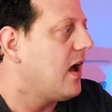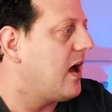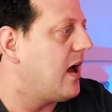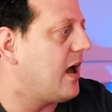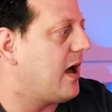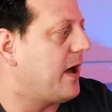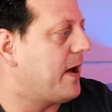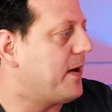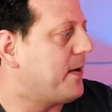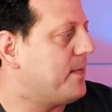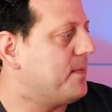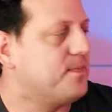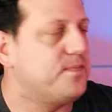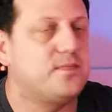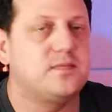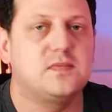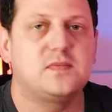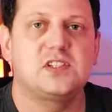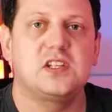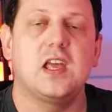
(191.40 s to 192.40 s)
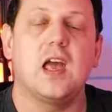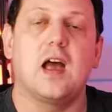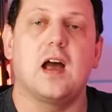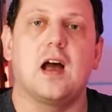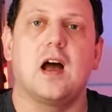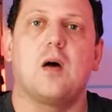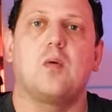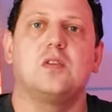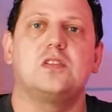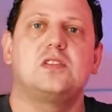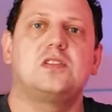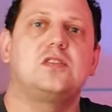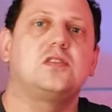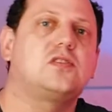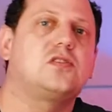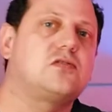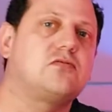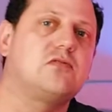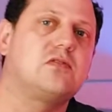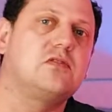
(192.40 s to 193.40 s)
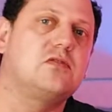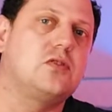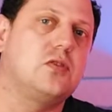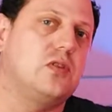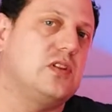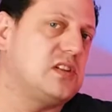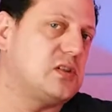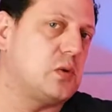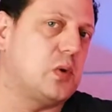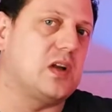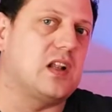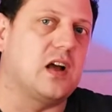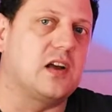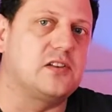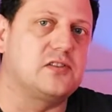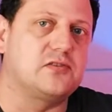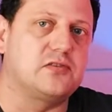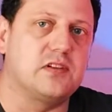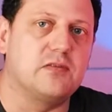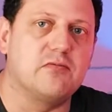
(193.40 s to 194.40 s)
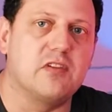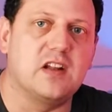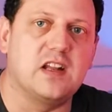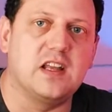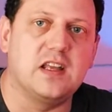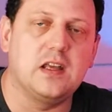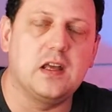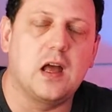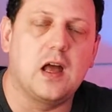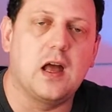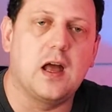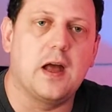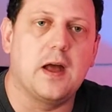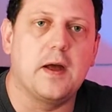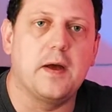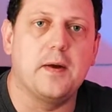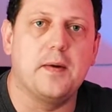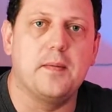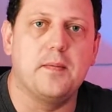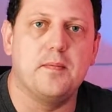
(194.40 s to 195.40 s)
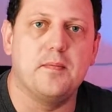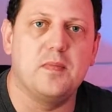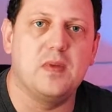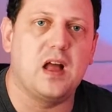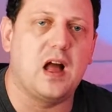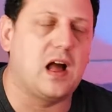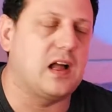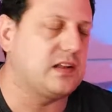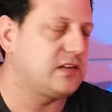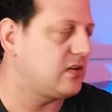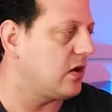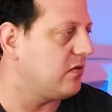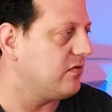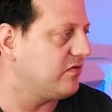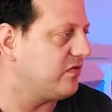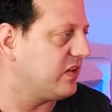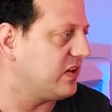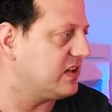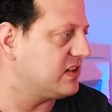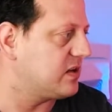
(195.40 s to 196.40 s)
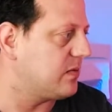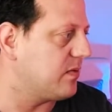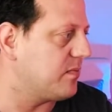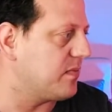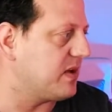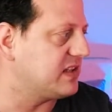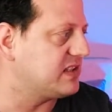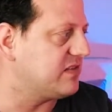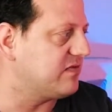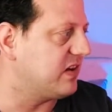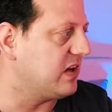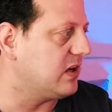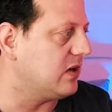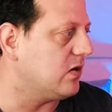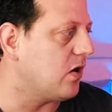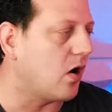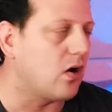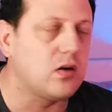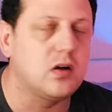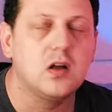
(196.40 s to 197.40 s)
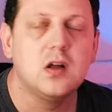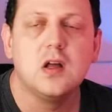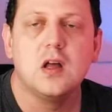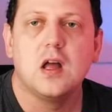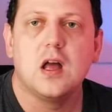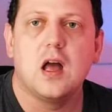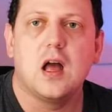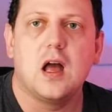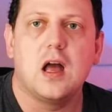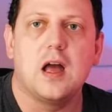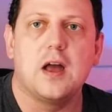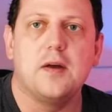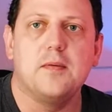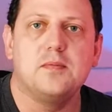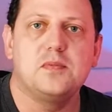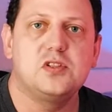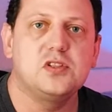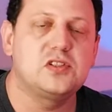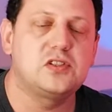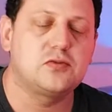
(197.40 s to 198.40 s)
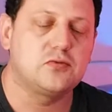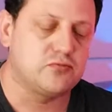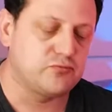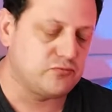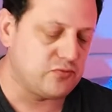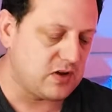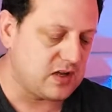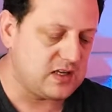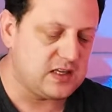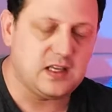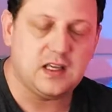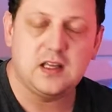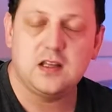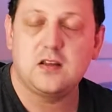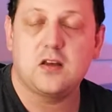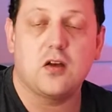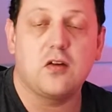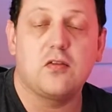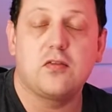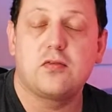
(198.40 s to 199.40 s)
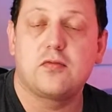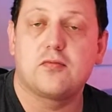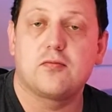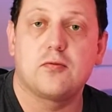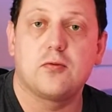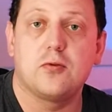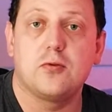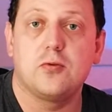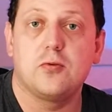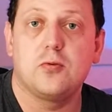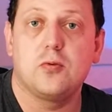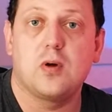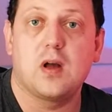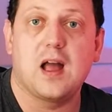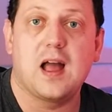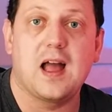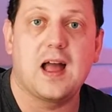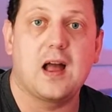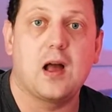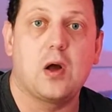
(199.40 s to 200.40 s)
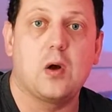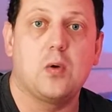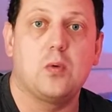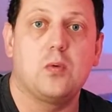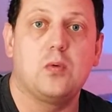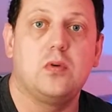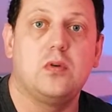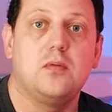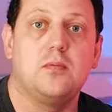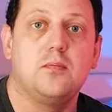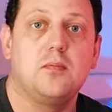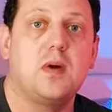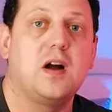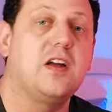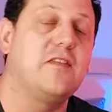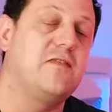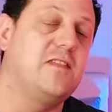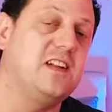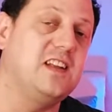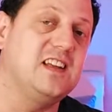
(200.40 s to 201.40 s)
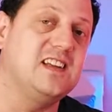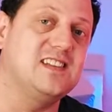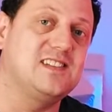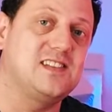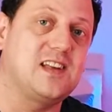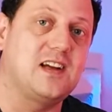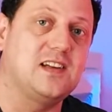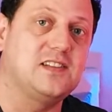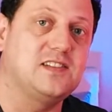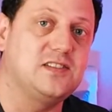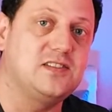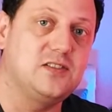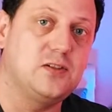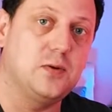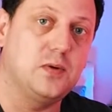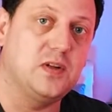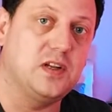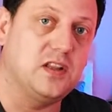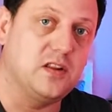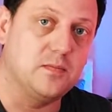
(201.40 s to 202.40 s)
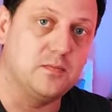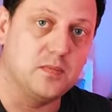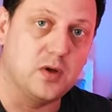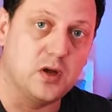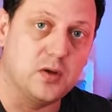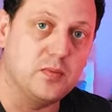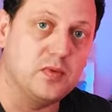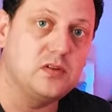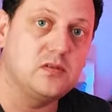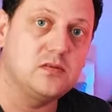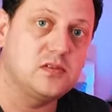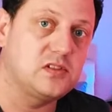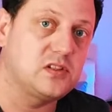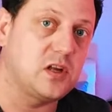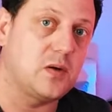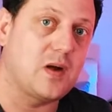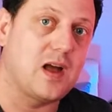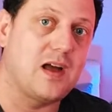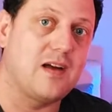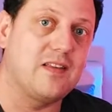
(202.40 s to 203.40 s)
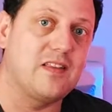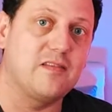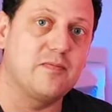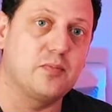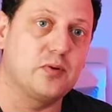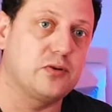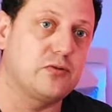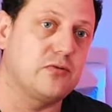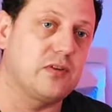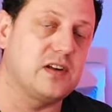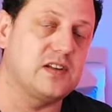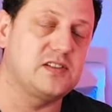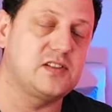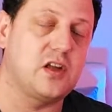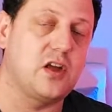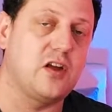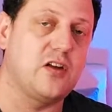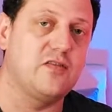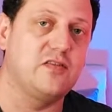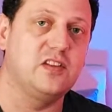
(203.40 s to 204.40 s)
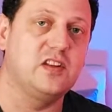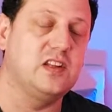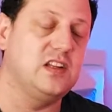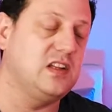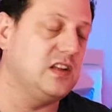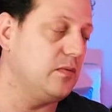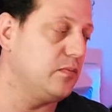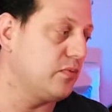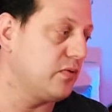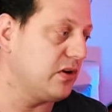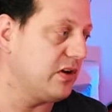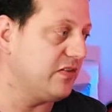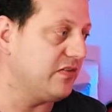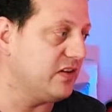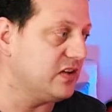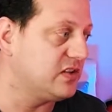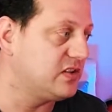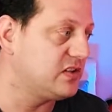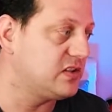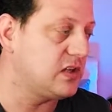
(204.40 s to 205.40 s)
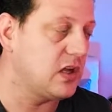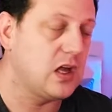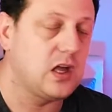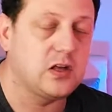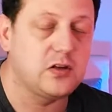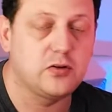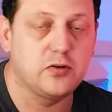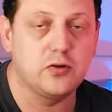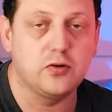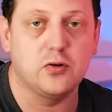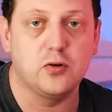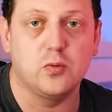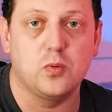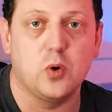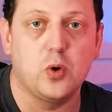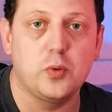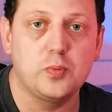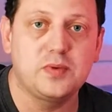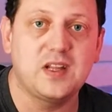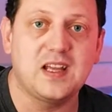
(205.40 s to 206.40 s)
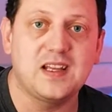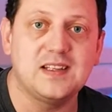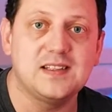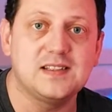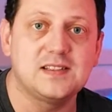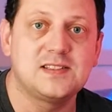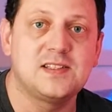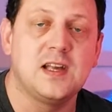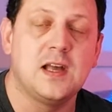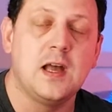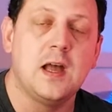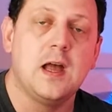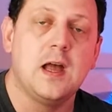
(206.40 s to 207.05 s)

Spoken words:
So yeah, I wanted just to do this quick live stream really. I don't think it's going to be massively long. Just to really go through how my affiliate sites are doing at the moment, so how they've progressed over the previous Google updates,